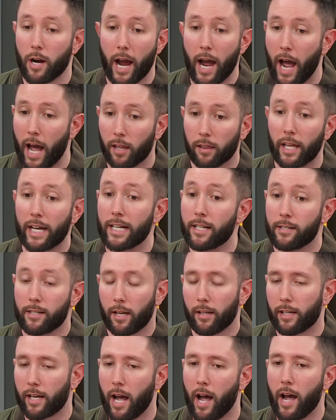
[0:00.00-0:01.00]
I, I like
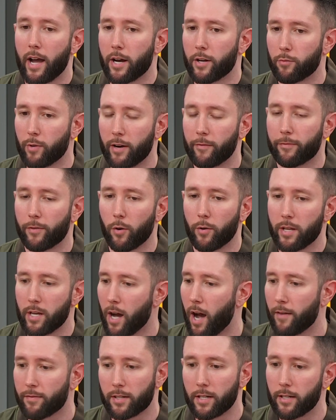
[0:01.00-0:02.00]
selling high on Renfroe in the
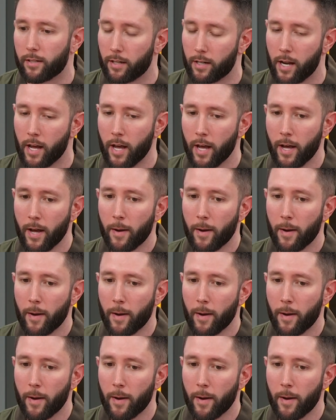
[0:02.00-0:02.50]
offseason,